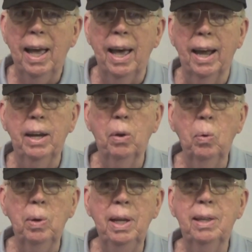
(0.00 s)
and I
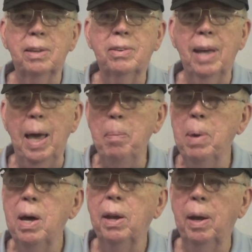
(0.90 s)
don't need the
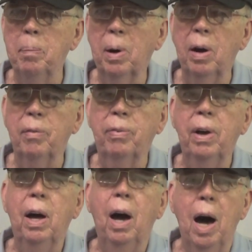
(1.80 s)
same number of
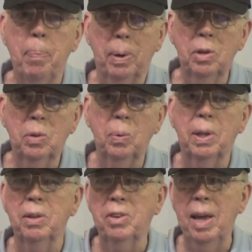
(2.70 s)
hoppers
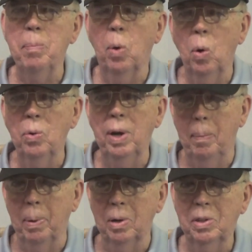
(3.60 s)
with the same road
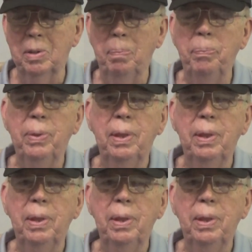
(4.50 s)
numbers.